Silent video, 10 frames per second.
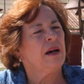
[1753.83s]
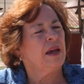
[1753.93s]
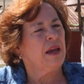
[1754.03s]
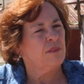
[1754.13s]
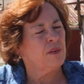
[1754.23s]
a
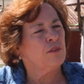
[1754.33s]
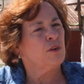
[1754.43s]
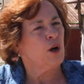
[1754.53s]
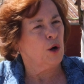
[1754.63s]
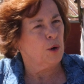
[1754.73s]
haven of
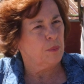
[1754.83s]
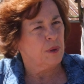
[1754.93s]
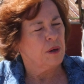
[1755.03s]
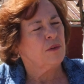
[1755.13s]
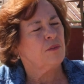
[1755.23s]
hope
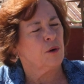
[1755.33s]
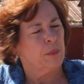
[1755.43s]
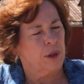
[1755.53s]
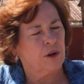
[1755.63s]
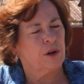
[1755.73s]
for
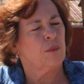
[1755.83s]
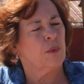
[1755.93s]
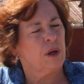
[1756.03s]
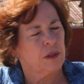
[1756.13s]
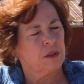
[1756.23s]
American
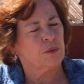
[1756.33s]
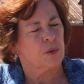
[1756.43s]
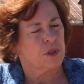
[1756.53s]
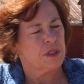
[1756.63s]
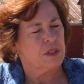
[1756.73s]
wild
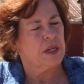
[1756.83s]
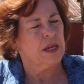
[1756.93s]
horses.